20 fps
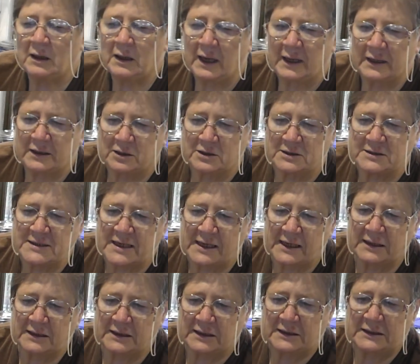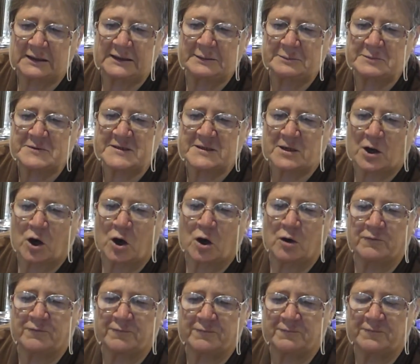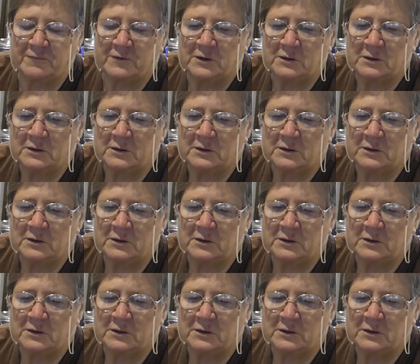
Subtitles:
and I take the clips off